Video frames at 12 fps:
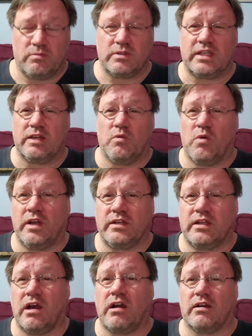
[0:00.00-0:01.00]
would get 1
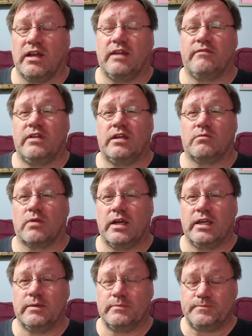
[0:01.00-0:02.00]
card out of 10
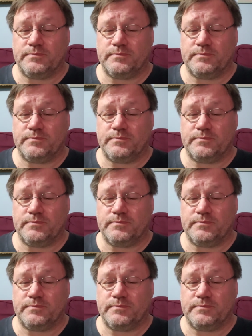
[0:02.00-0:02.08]
right.